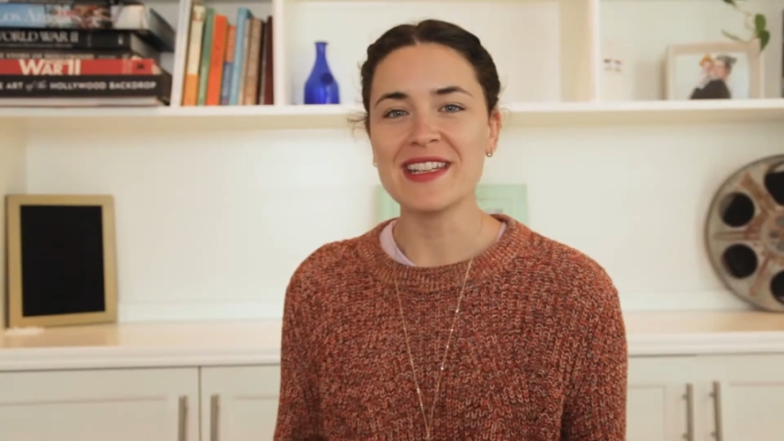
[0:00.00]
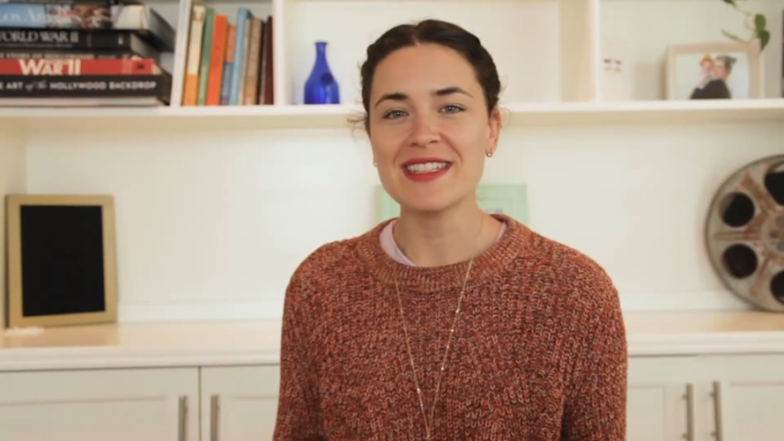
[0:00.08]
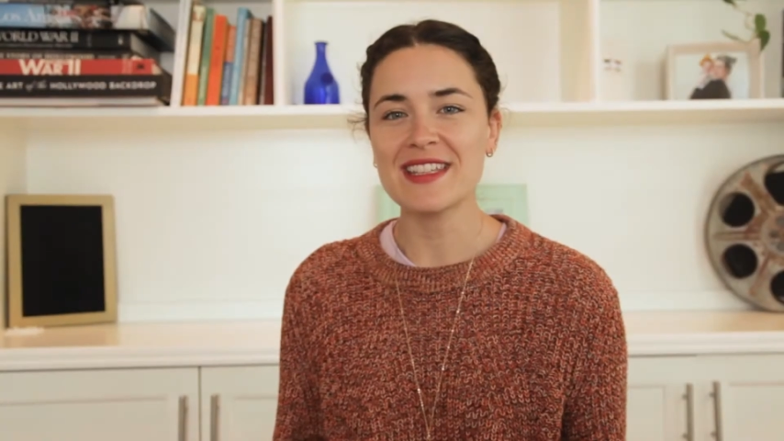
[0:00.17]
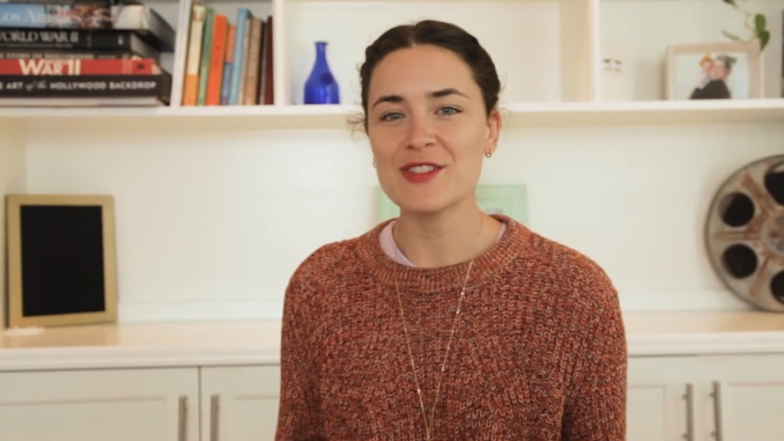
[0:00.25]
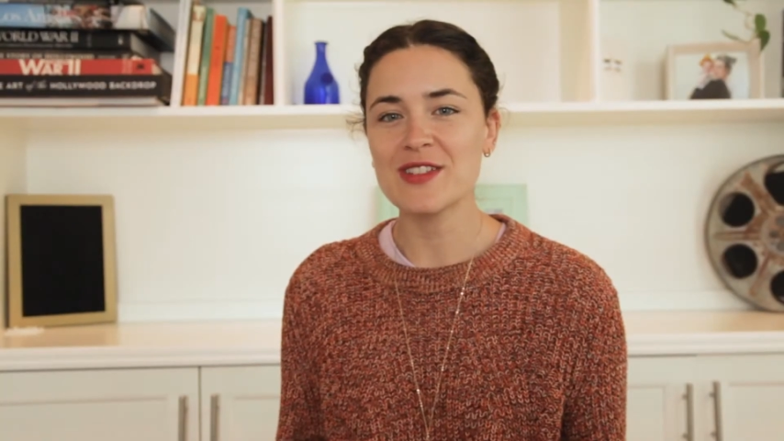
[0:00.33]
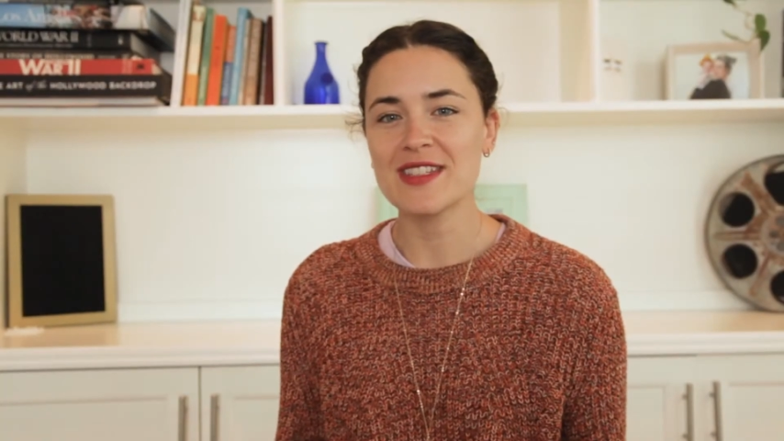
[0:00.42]
is
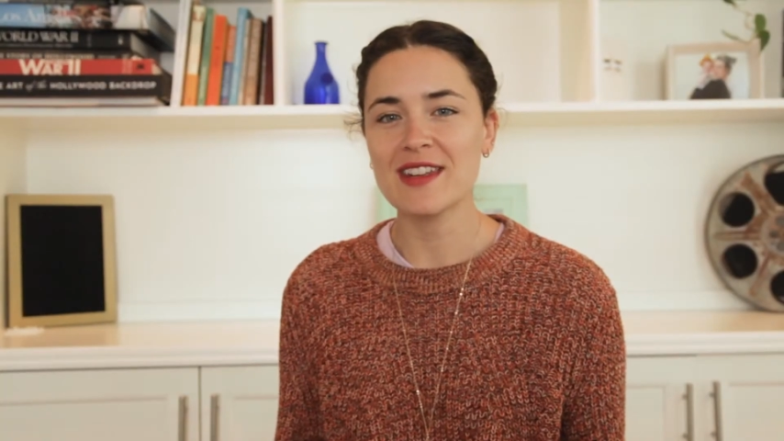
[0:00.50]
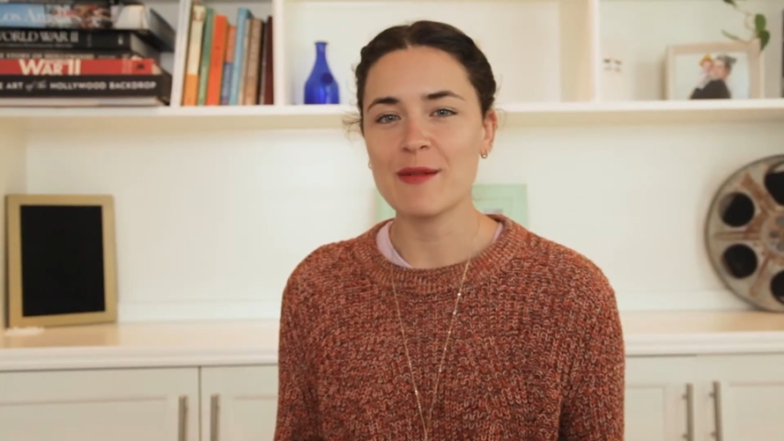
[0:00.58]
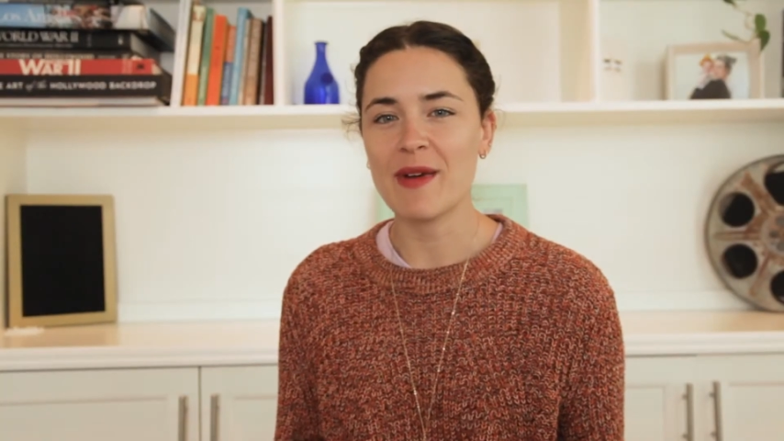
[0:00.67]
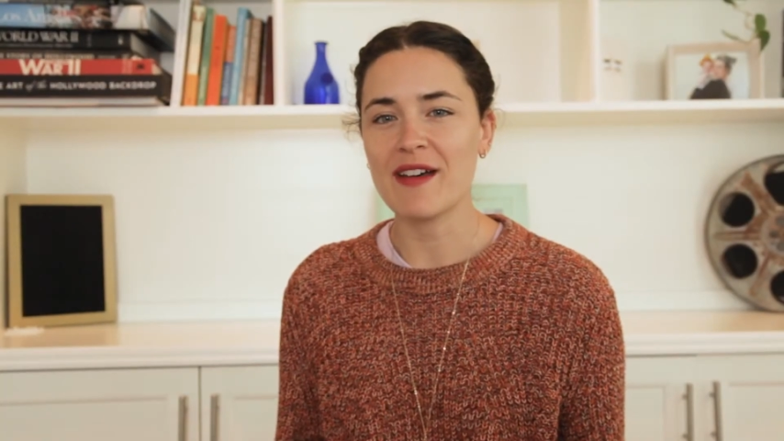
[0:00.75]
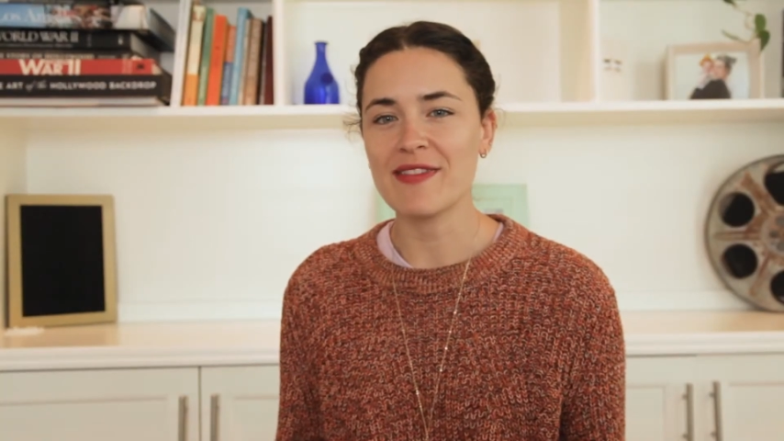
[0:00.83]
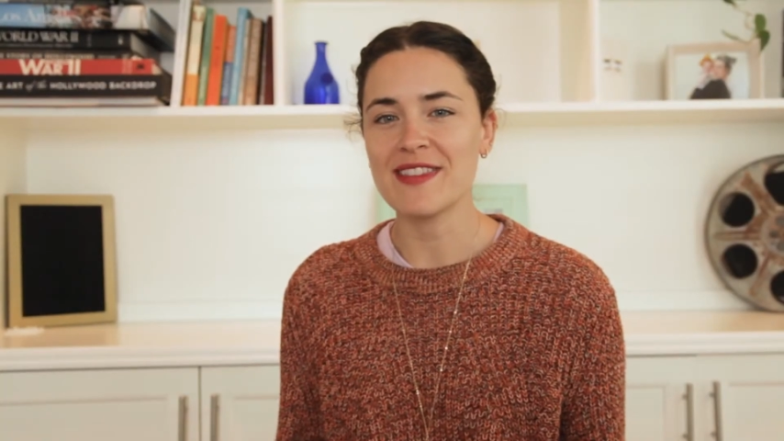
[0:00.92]
interesting
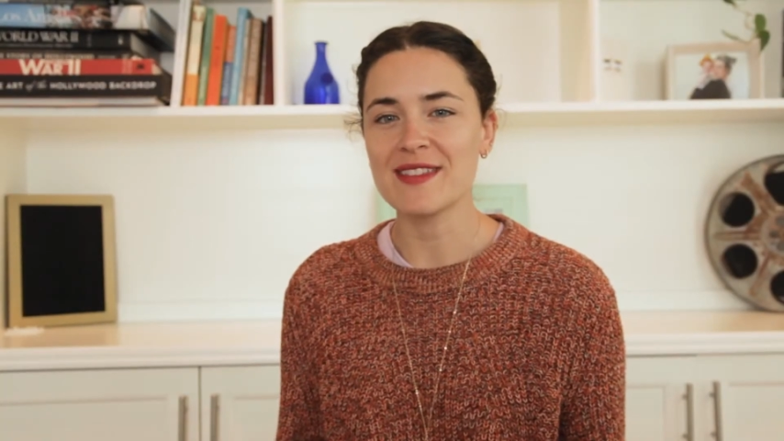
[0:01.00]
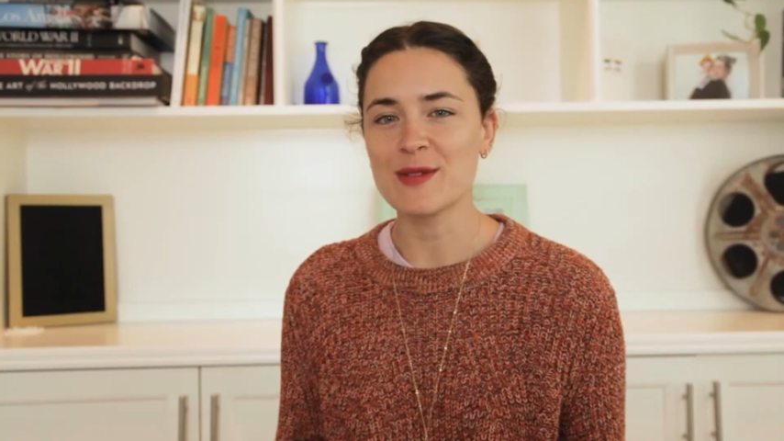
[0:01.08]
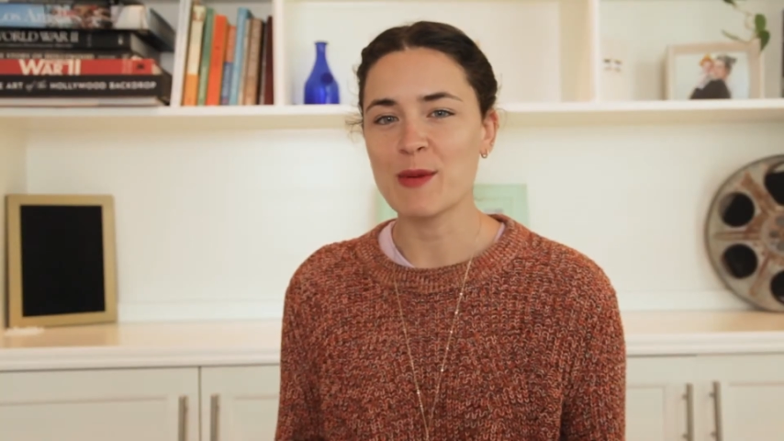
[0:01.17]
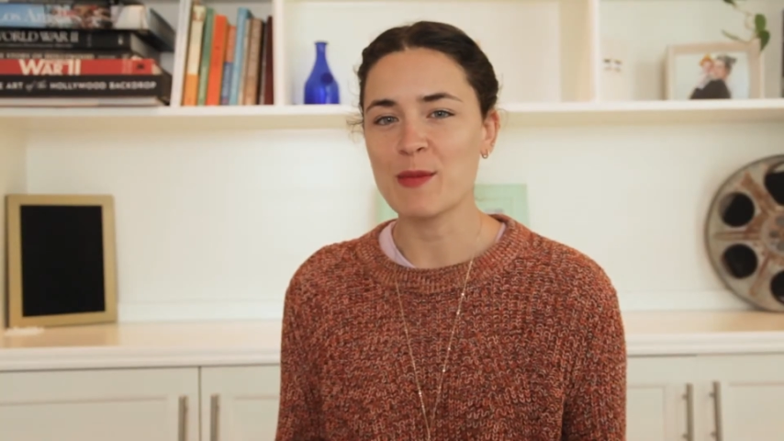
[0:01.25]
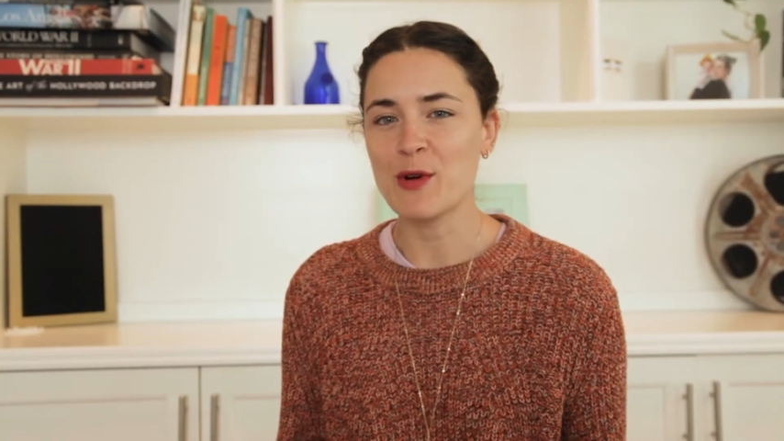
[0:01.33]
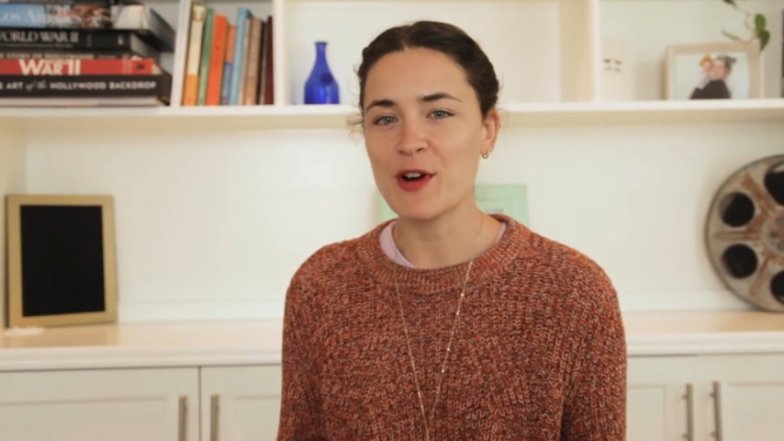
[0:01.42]
about this
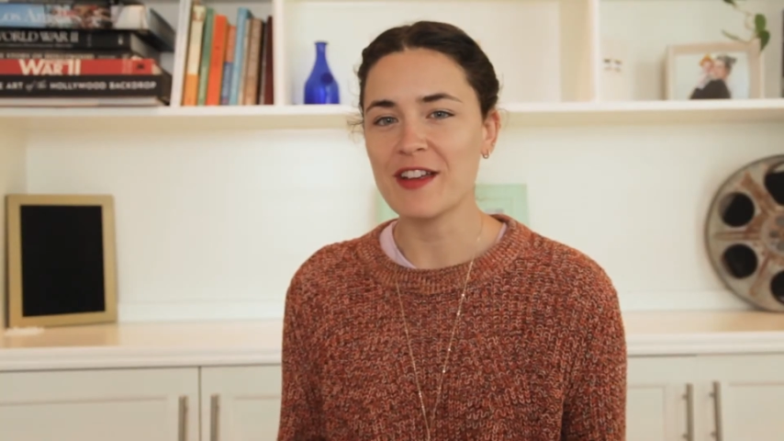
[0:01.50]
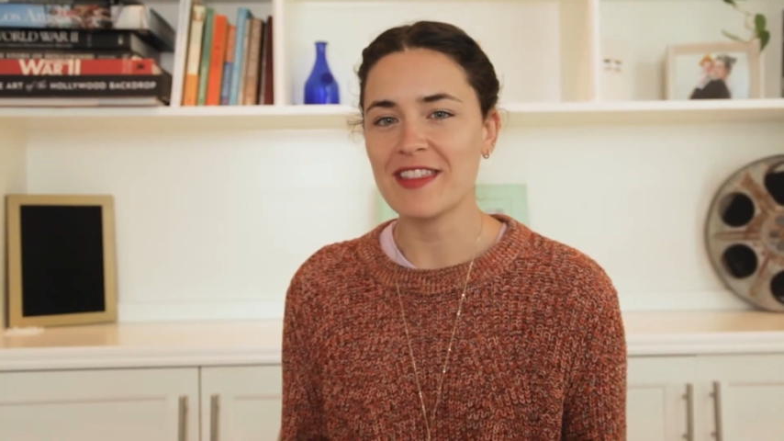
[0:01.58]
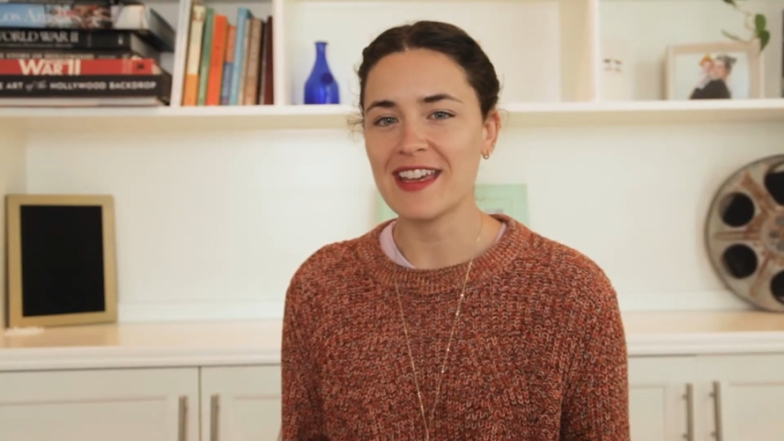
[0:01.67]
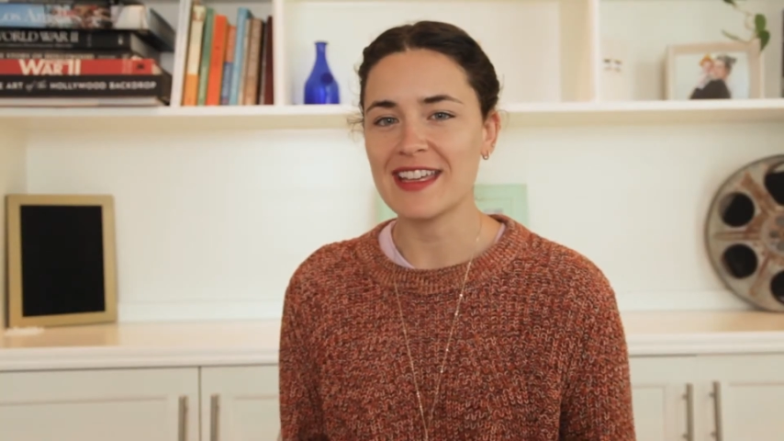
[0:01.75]
report